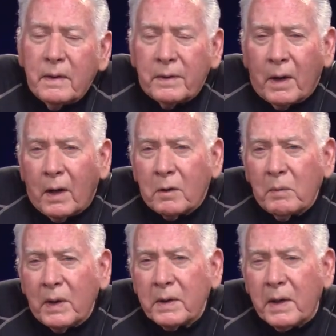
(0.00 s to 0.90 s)
and hung
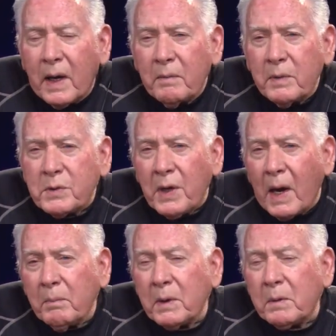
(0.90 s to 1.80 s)
my canvas
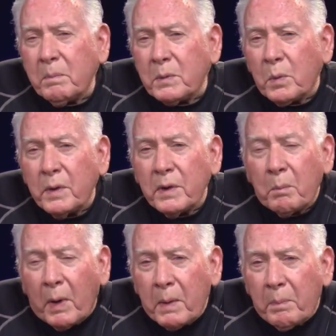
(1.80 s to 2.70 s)
hammock between the
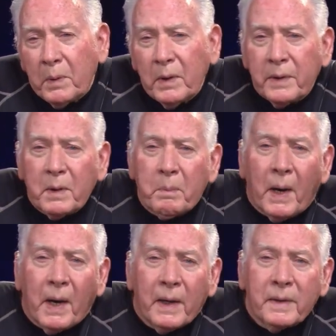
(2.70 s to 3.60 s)
maple and the
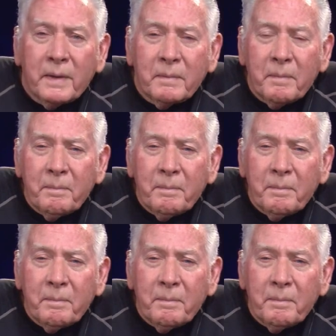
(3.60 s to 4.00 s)
pine.